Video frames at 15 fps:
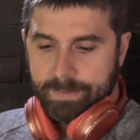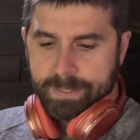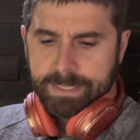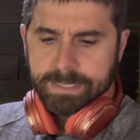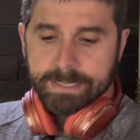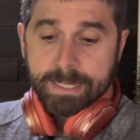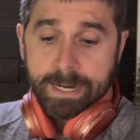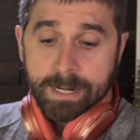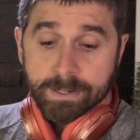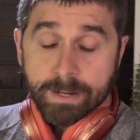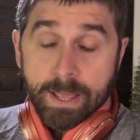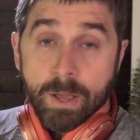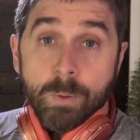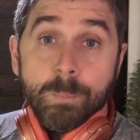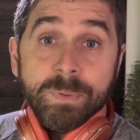can tear
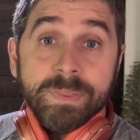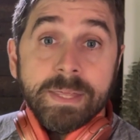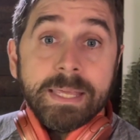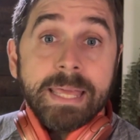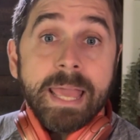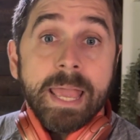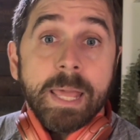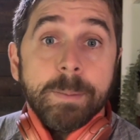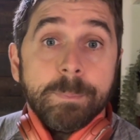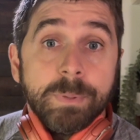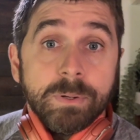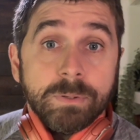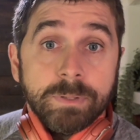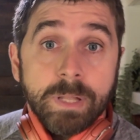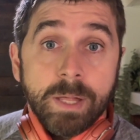down, but they can't
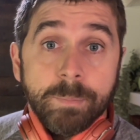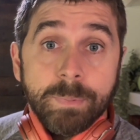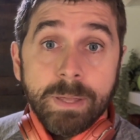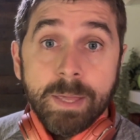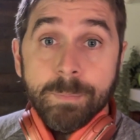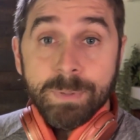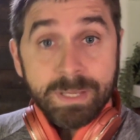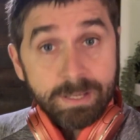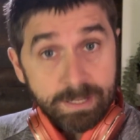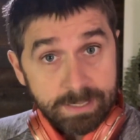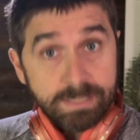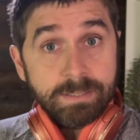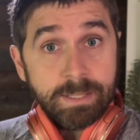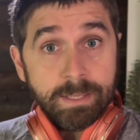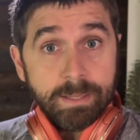build up. And
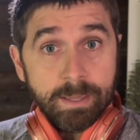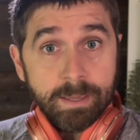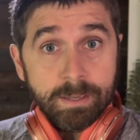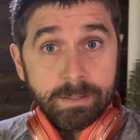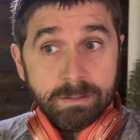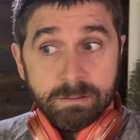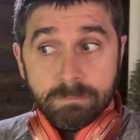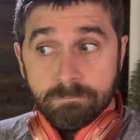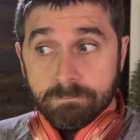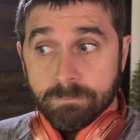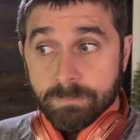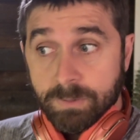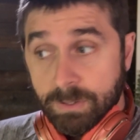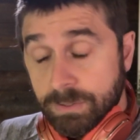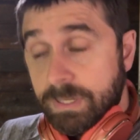because they can't,
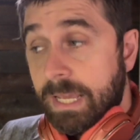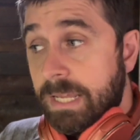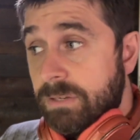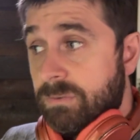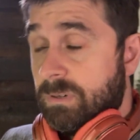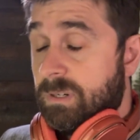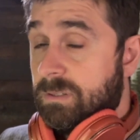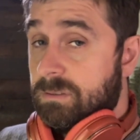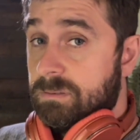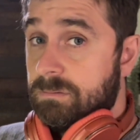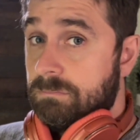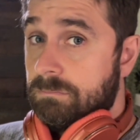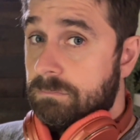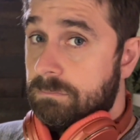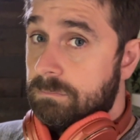they're dangerous,
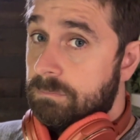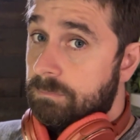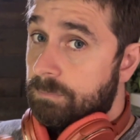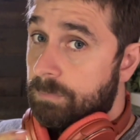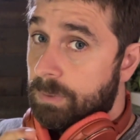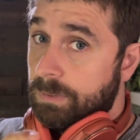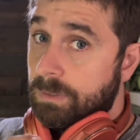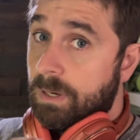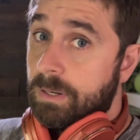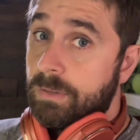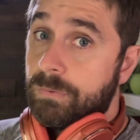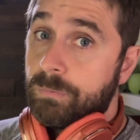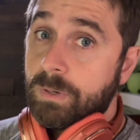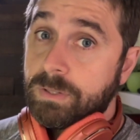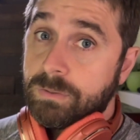but not a
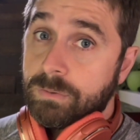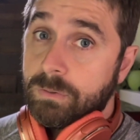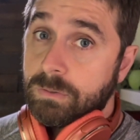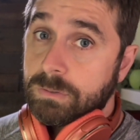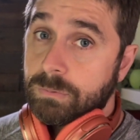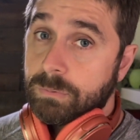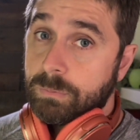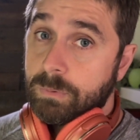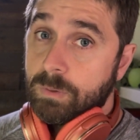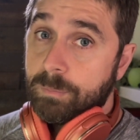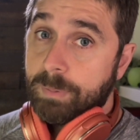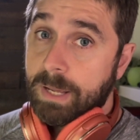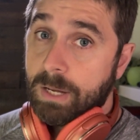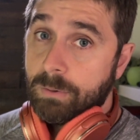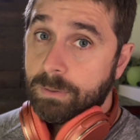threat to those with real
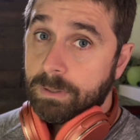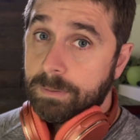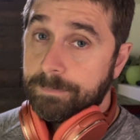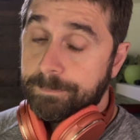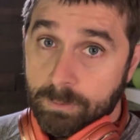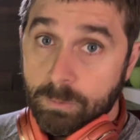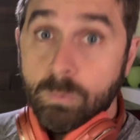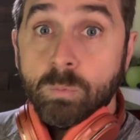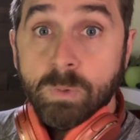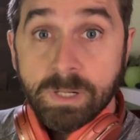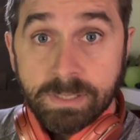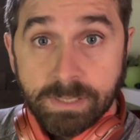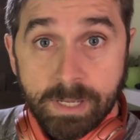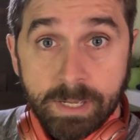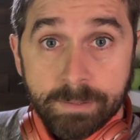power. Why
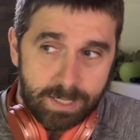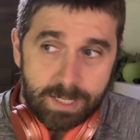is that?